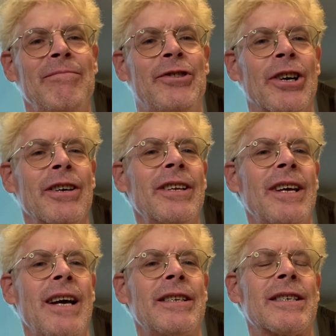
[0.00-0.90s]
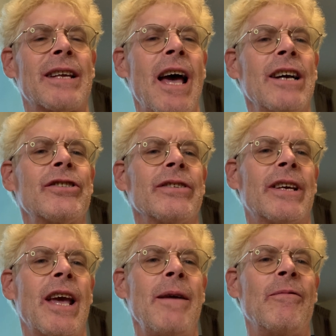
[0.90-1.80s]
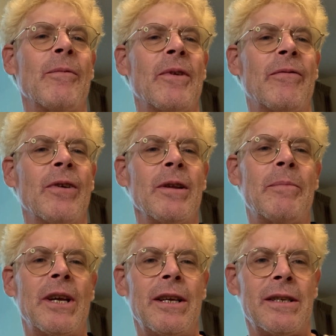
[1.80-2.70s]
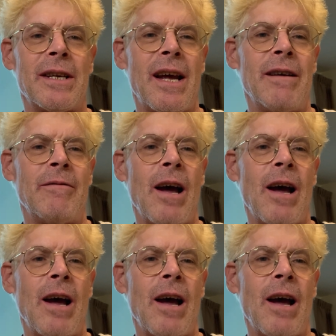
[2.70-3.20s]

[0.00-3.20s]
journey, I actually came from the Philippines. I